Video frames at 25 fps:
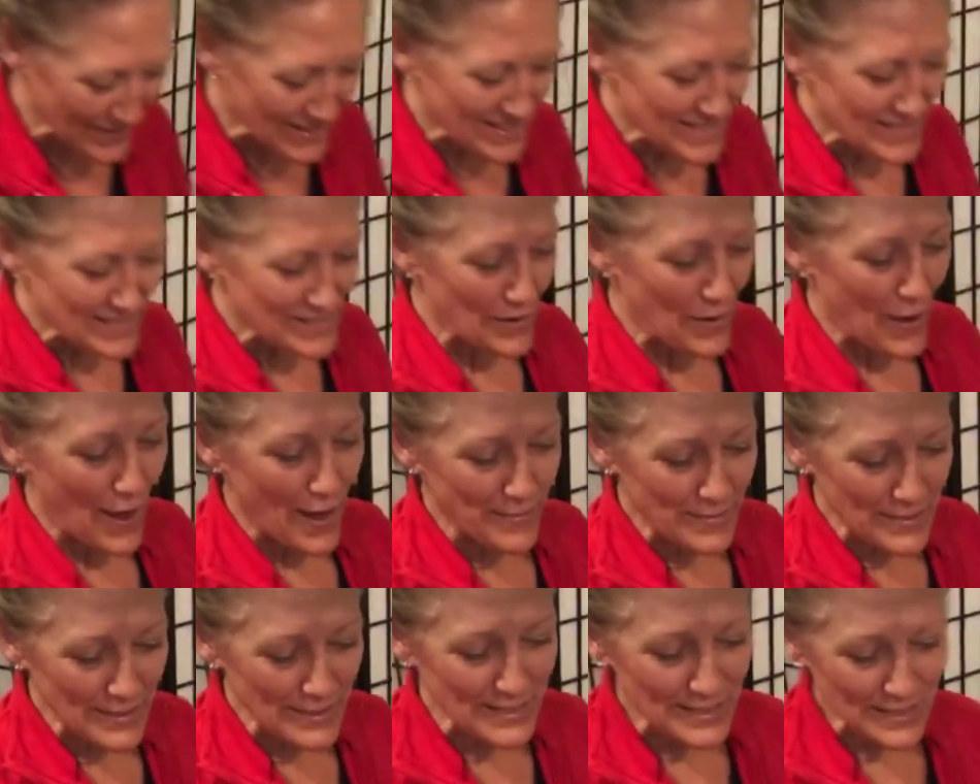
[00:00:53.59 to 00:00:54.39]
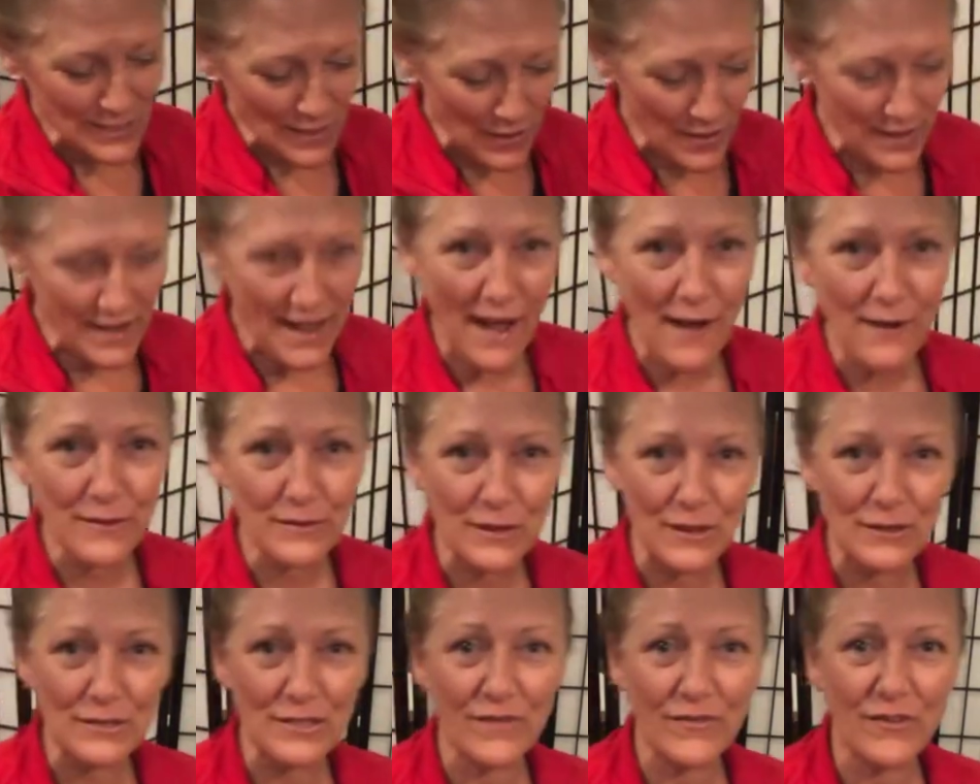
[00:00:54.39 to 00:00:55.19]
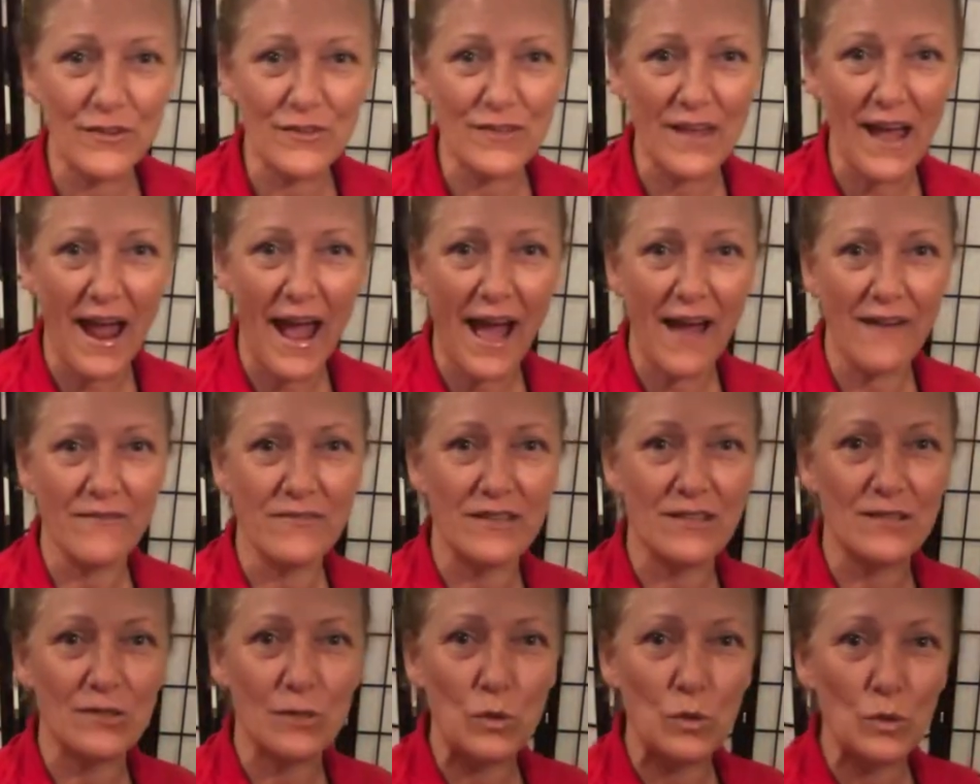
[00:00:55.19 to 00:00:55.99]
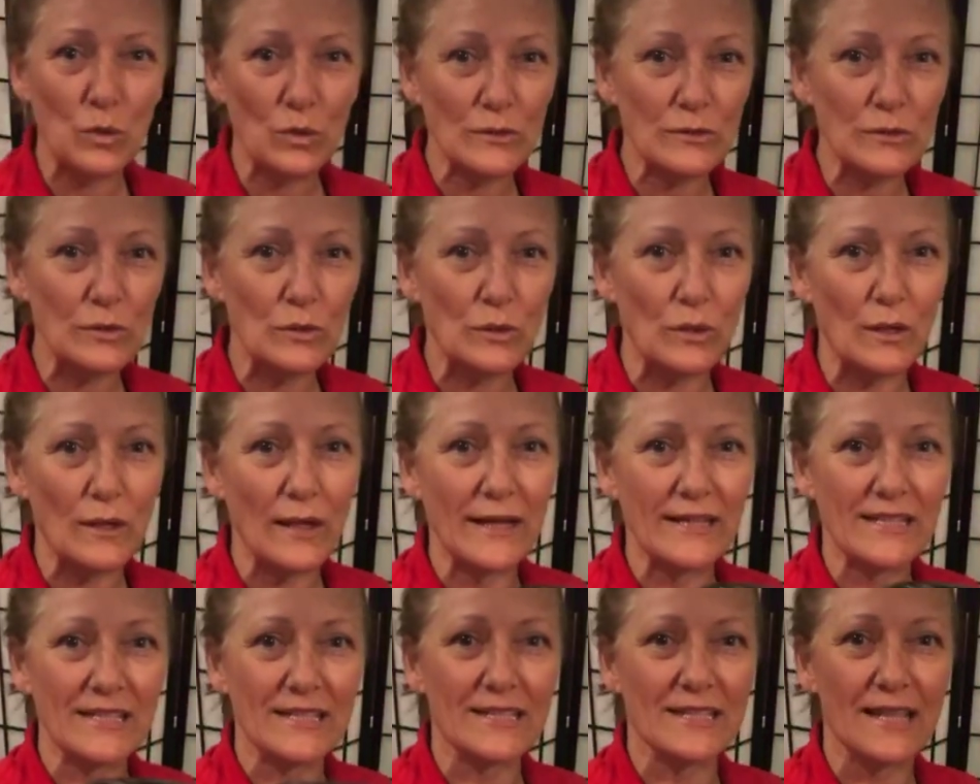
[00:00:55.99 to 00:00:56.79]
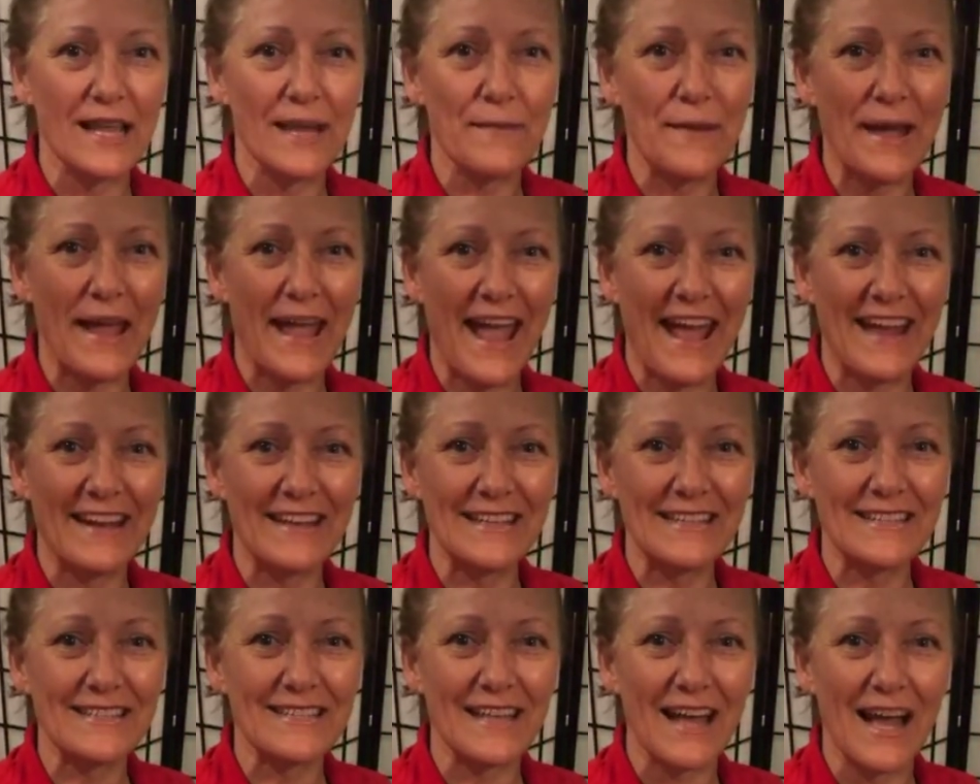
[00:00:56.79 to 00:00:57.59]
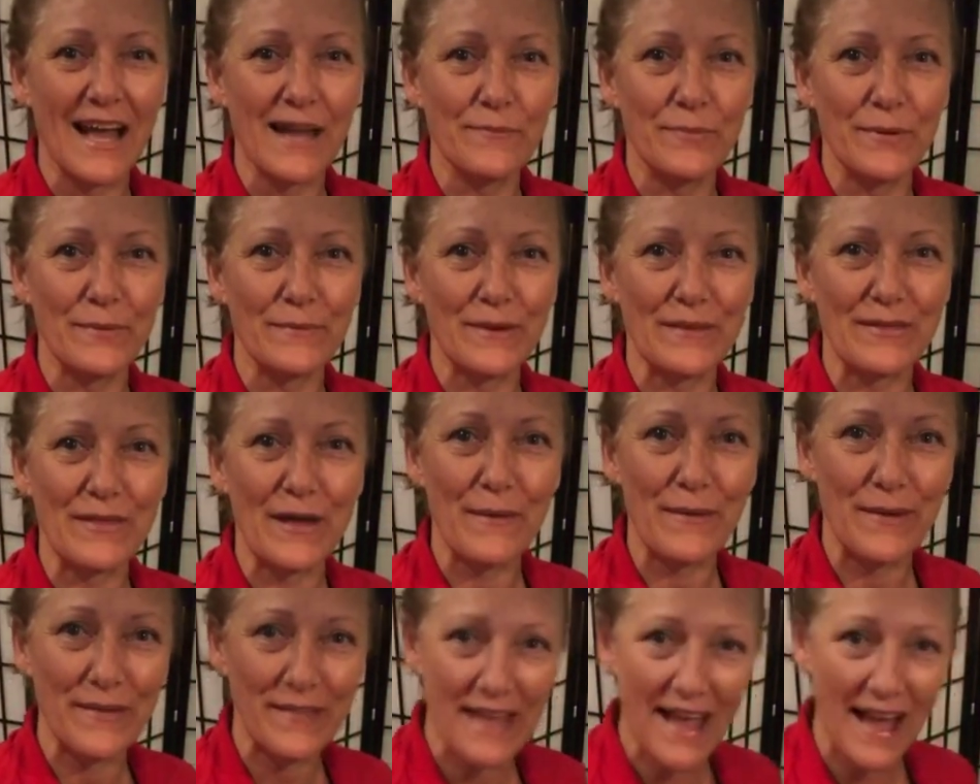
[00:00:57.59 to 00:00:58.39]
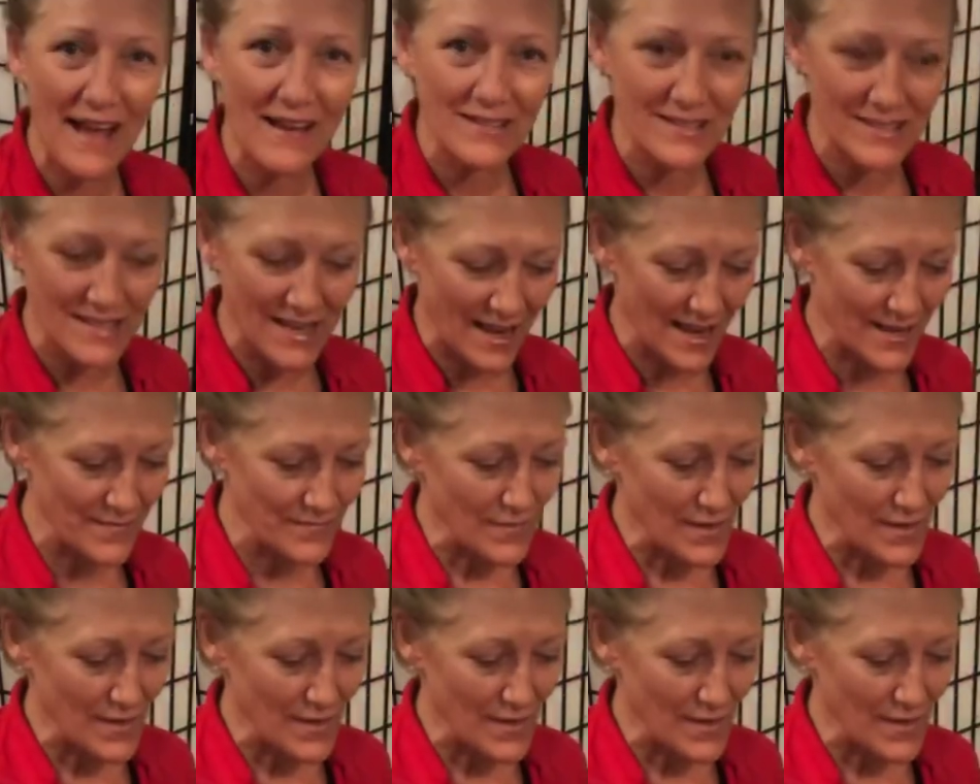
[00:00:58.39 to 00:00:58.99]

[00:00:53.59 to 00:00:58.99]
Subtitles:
So I'm gonna start out, those of you that have this cool tool, I just lay my hand inside, put my thumb on the outside,